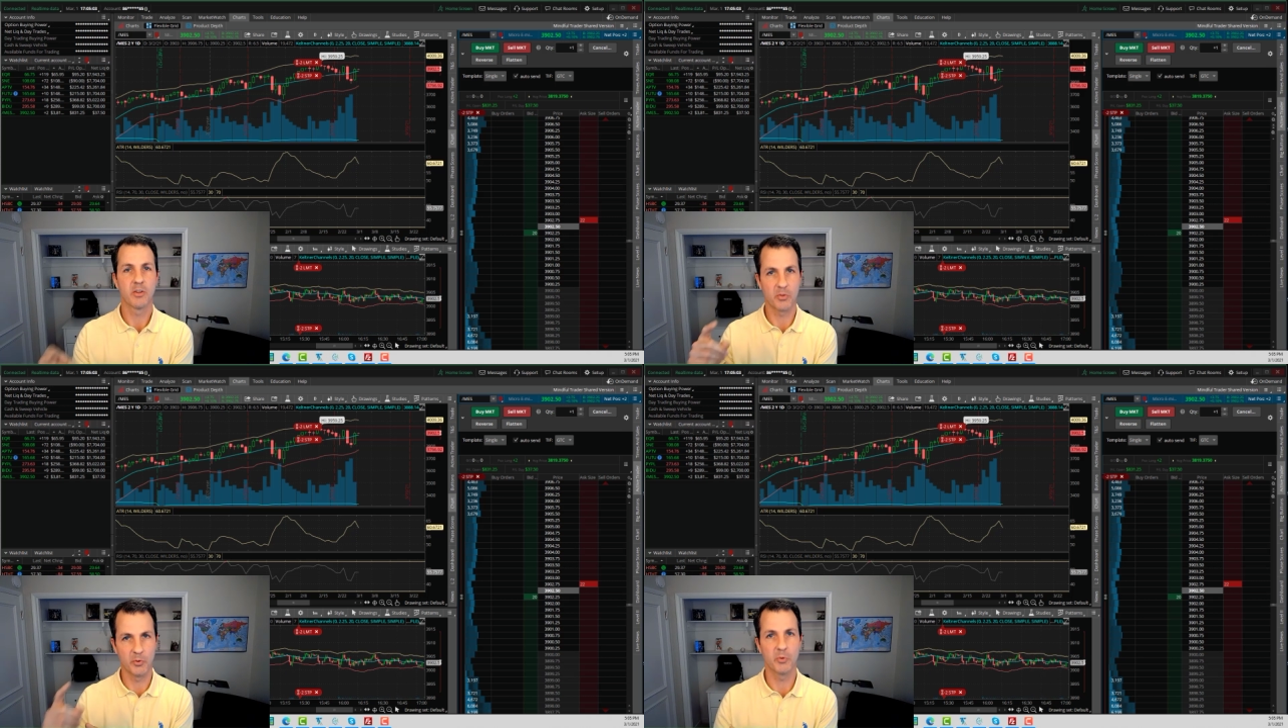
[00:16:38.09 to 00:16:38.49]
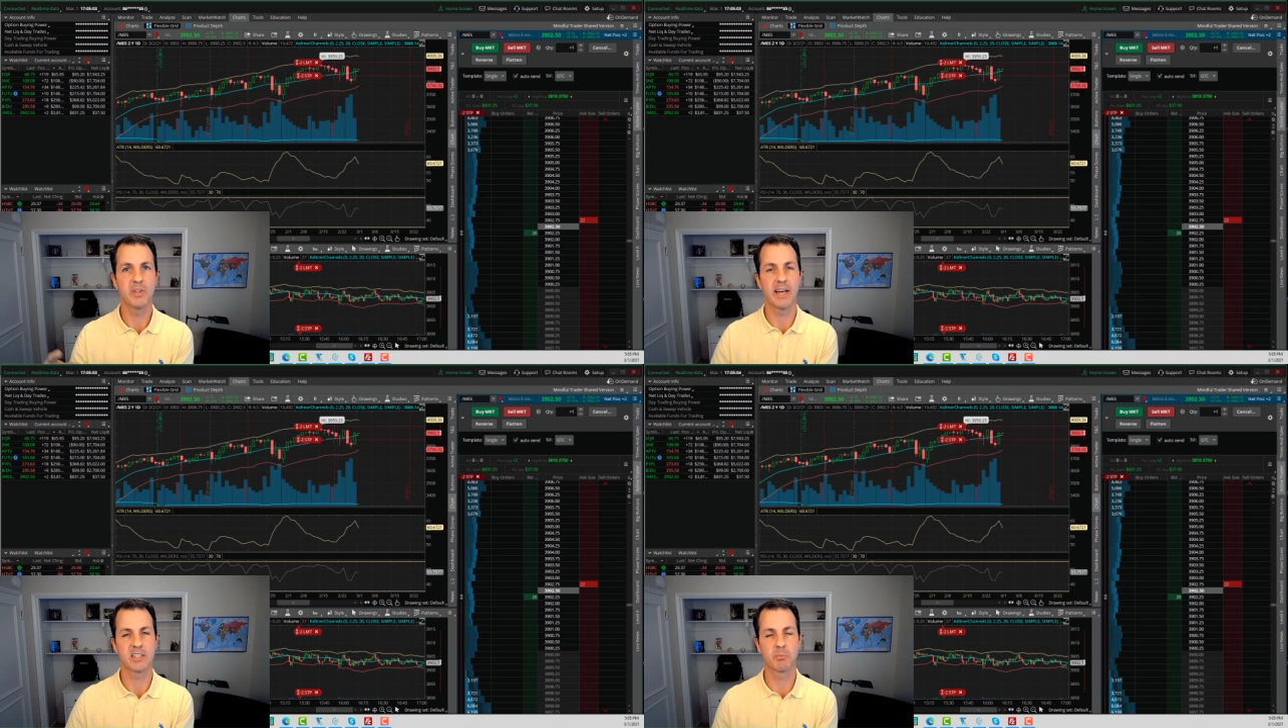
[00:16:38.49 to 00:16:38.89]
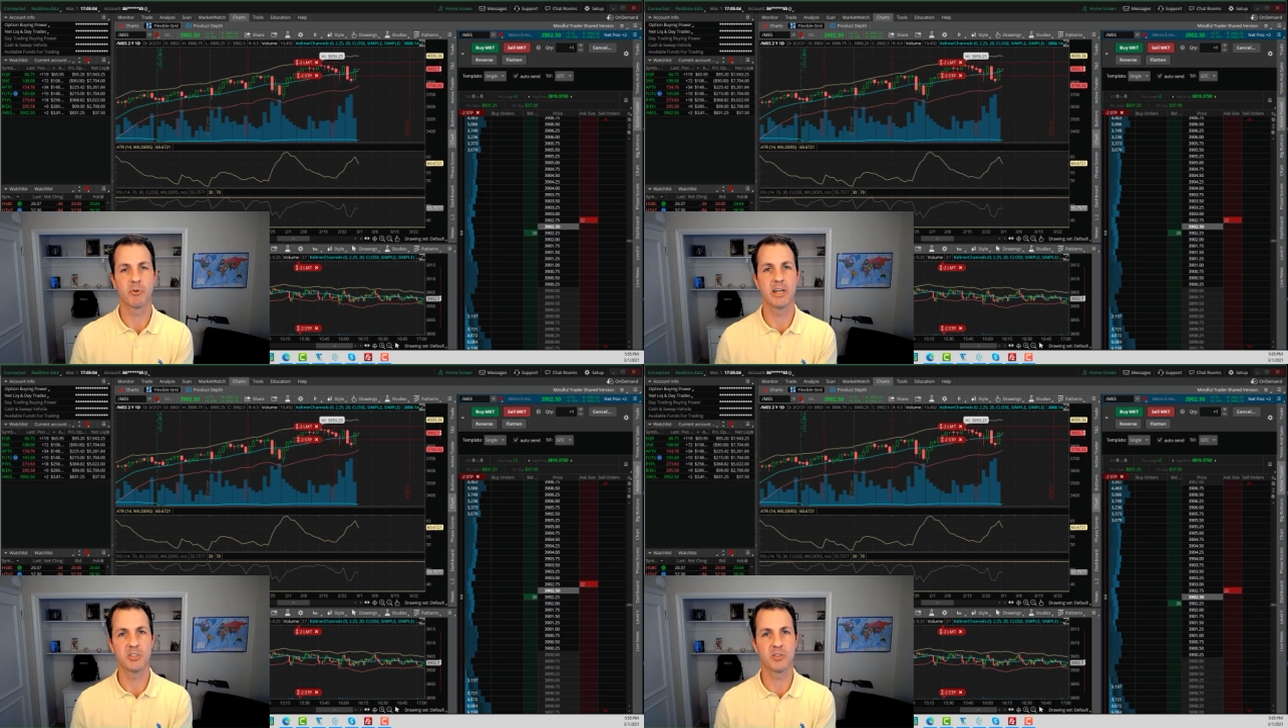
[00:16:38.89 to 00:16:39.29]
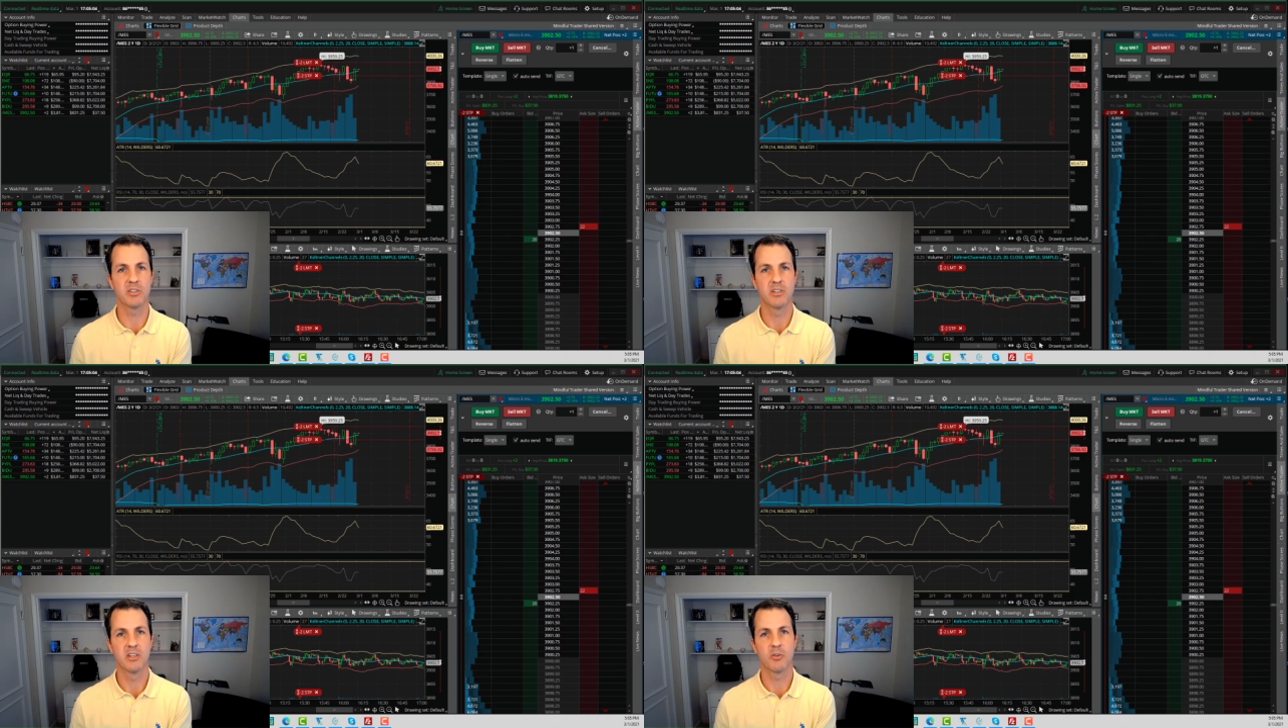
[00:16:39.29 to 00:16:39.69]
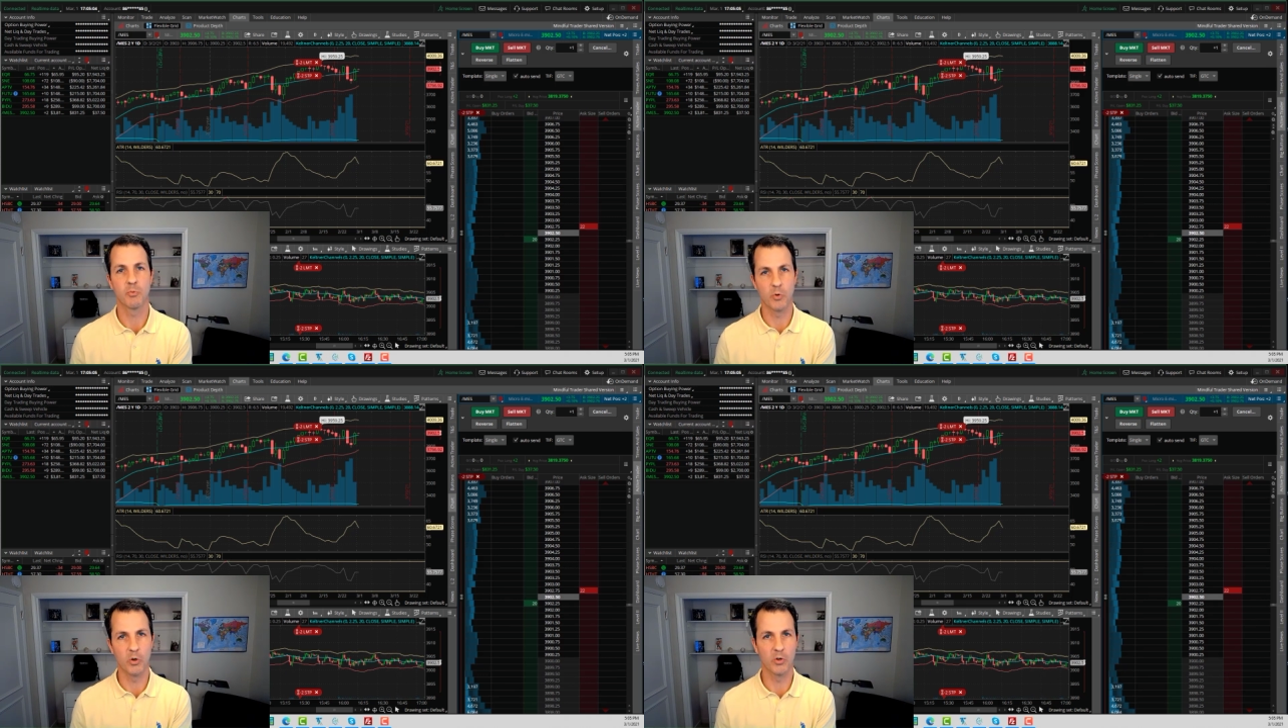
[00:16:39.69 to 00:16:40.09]
through the expiration
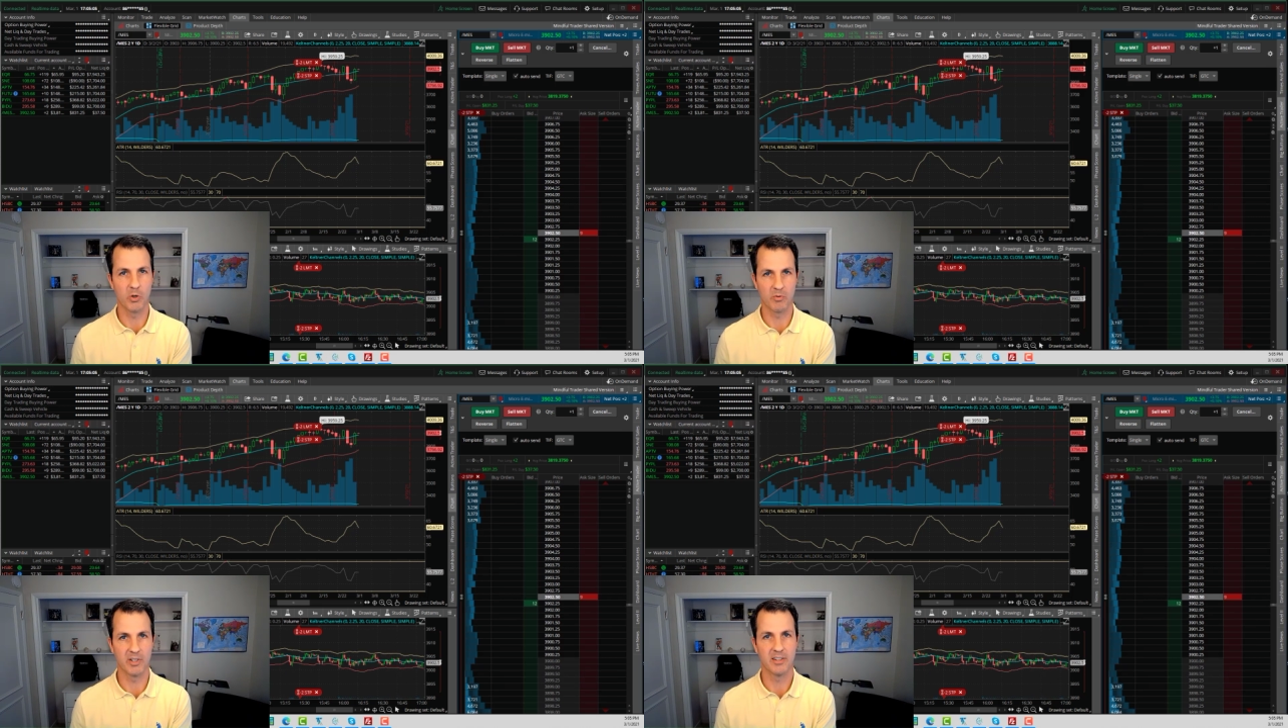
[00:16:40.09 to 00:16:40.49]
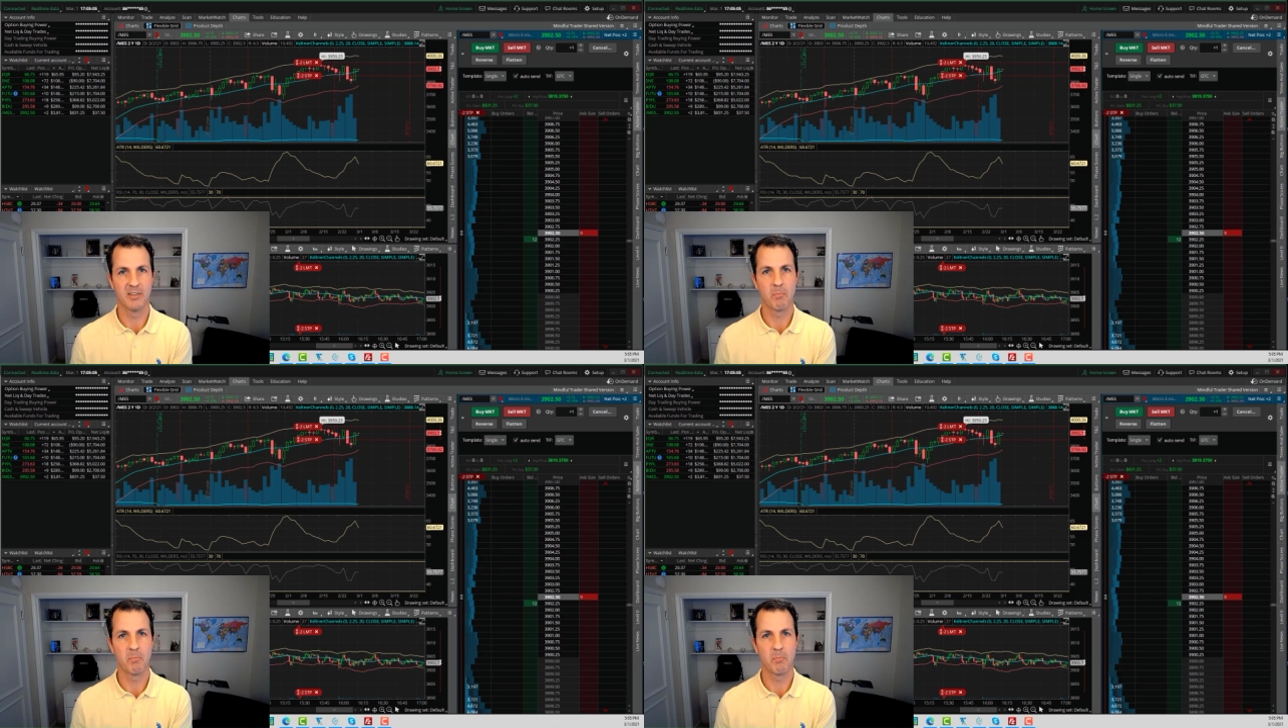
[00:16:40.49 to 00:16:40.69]
rollover.